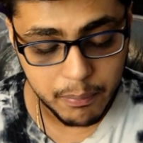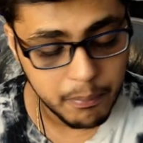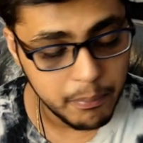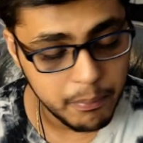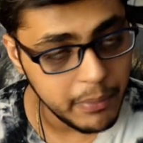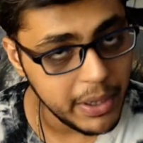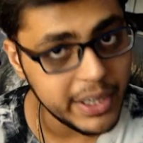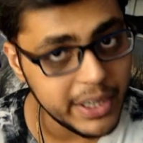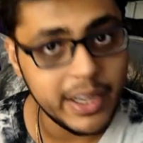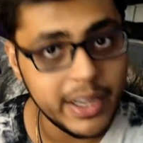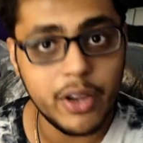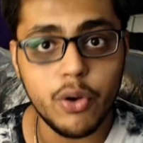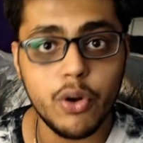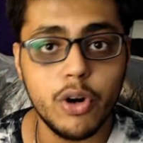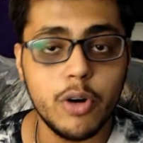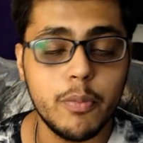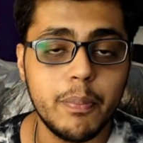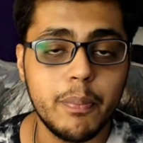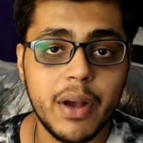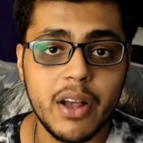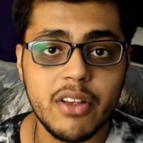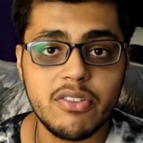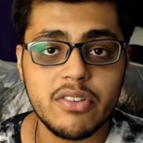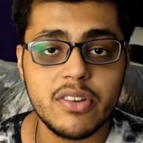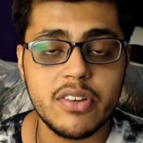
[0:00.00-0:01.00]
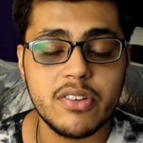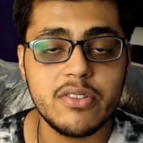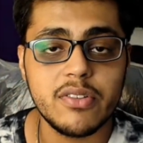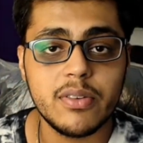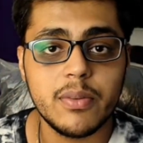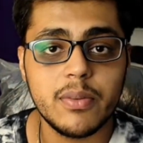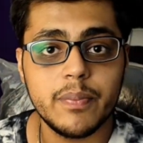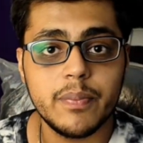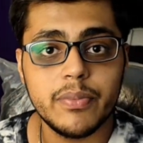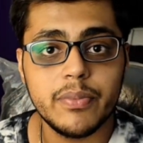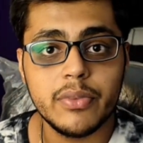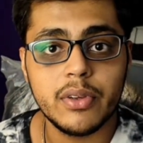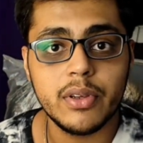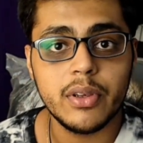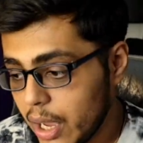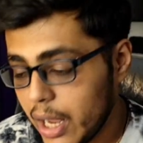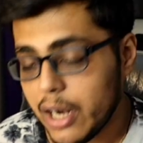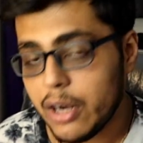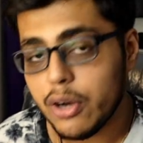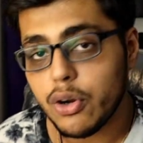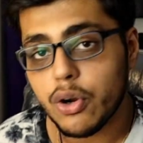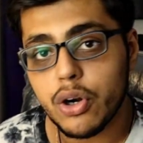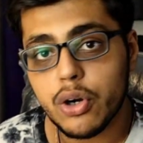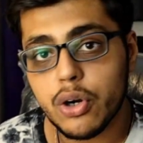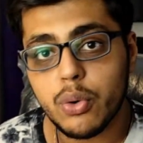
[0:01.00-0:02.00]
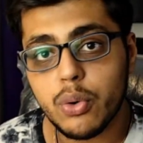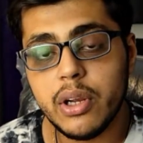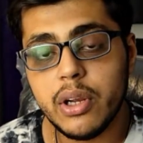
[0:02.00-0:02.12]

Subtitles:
making good passes. And not